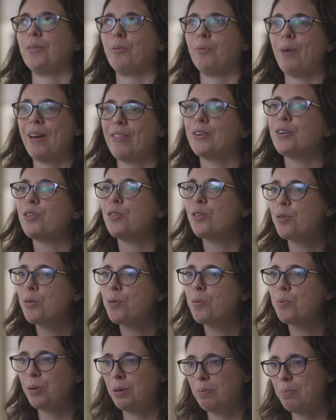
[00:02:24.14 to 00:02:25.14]
whether
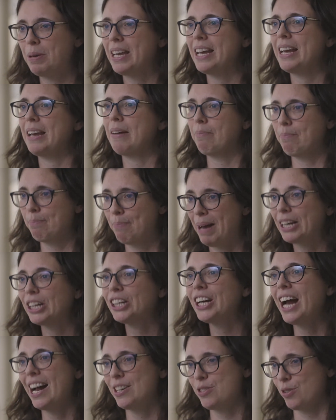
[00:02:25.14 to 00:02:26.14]
you would be
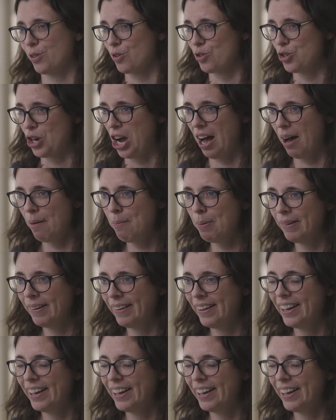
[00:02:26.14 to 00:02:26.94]
better at your job